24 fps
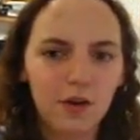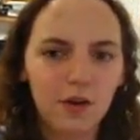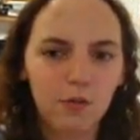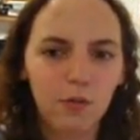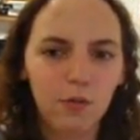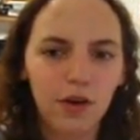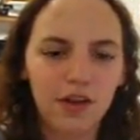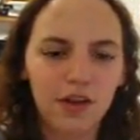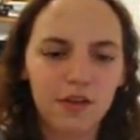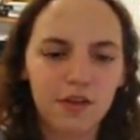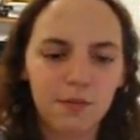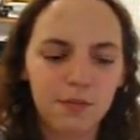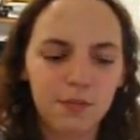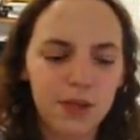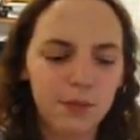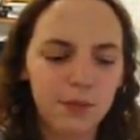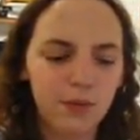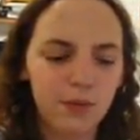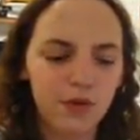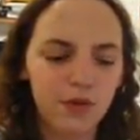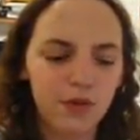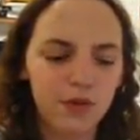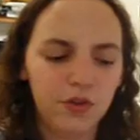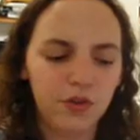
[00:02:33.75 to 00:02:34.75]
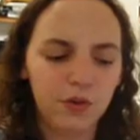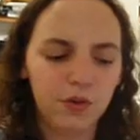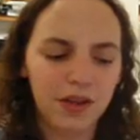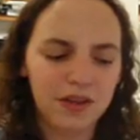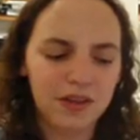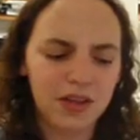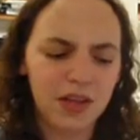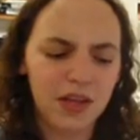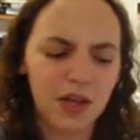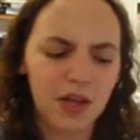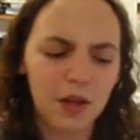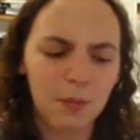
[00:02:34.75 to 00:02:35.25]
was people
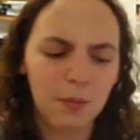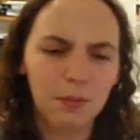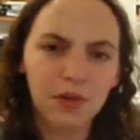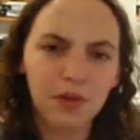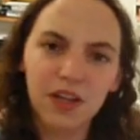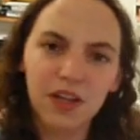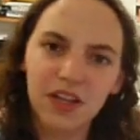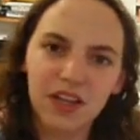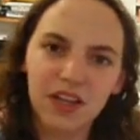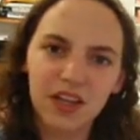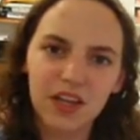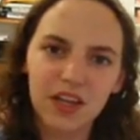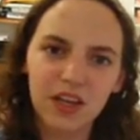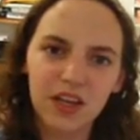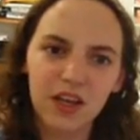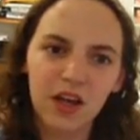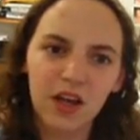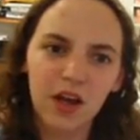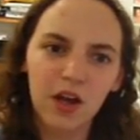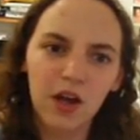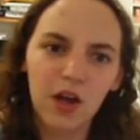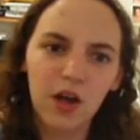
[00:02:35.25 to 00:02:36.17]
dressing completely